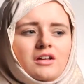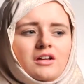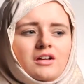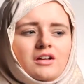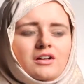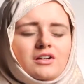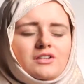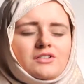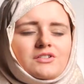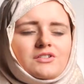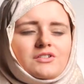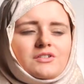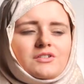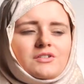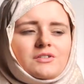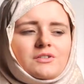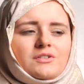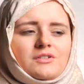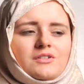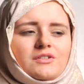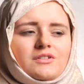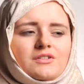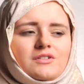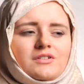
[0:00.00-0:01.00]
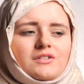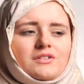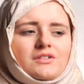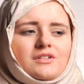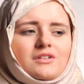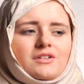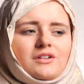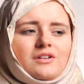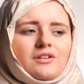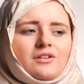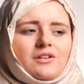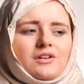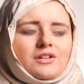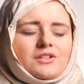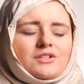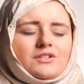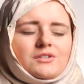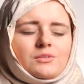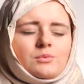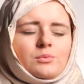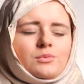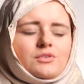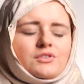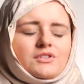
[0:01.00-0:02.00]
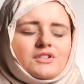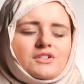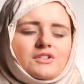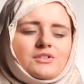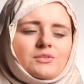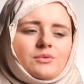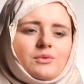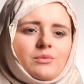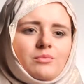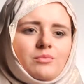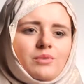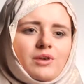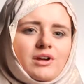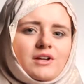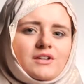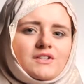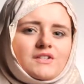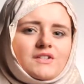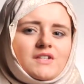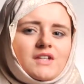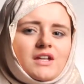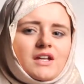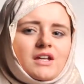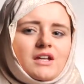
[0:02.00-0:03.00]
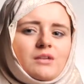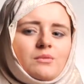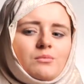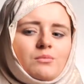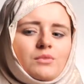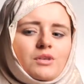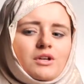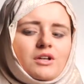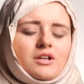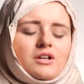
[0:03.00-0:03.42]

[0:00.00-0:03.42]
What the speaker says: I just wanted to impress him.